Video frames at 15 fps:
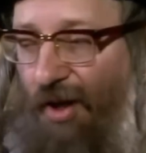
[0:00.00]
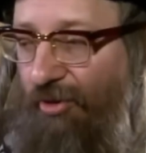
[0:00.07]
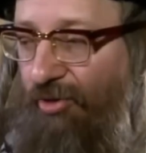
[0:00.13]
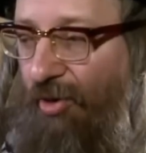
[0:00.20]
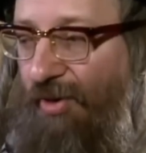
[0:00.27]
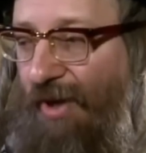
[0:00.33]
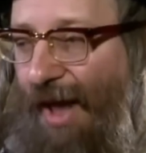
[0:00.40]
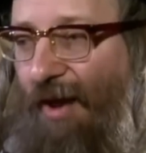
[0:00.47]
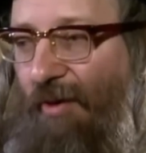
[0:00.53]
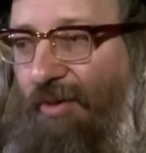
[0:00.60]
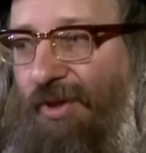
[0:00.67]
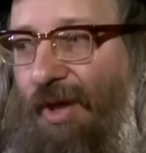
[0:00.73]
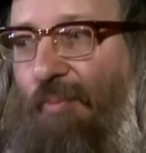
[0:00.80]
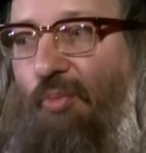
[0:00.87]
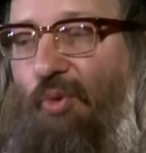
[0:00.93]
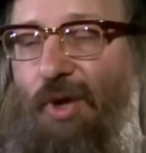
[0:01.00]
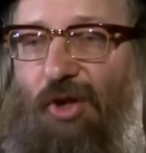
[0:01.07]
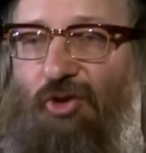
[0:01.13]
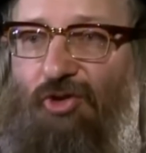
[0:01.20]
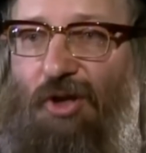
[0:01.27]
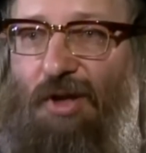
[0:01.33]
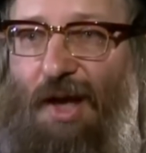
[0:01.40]
so now they're
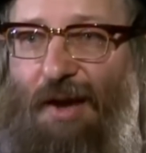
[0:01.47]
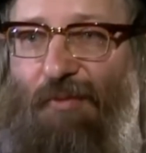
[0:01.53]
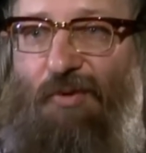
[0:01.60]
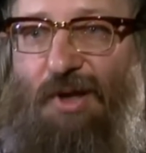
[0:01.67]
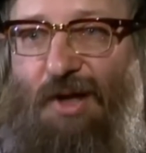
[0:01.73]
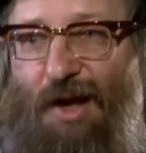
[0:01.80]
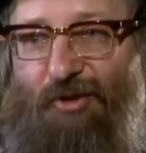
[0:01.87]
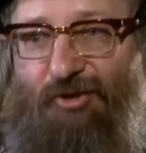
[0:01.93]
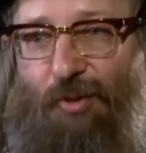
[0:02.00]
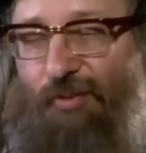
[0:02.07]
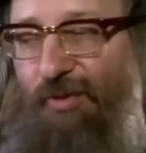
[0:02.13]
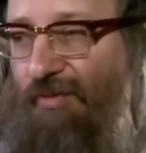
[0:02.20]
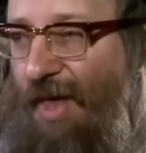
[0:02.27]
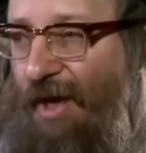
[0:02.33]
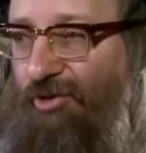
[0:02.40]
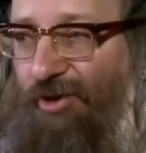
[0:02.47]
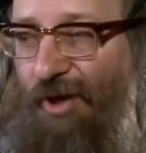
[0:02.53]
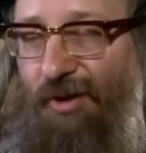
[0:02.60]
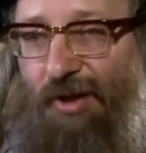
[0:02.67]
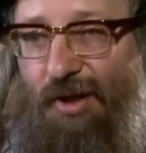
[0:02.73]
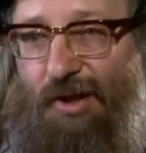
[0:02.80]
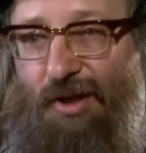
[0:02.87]
breaching every concept of thou
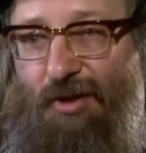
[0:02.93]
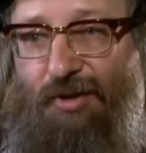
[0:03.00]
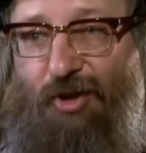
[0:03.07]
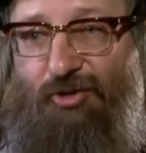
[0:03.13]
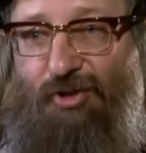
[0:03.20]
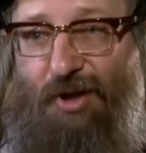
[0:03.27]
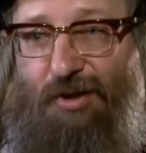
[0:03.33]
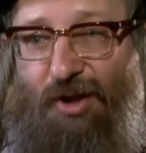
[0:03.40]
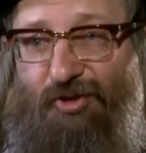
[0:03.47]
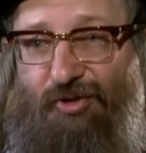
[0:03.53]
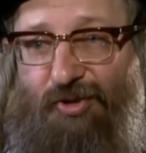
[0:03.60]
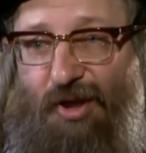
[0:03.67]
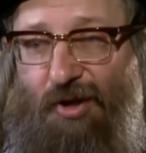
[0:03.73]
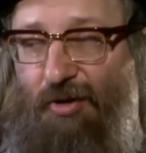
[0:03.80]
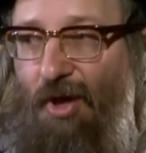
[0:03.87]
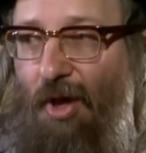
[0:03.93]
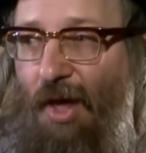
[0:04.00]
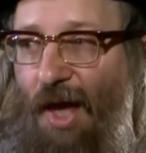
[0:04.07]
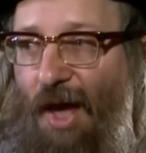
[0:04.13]
shalt not kill, thou shalt not steal,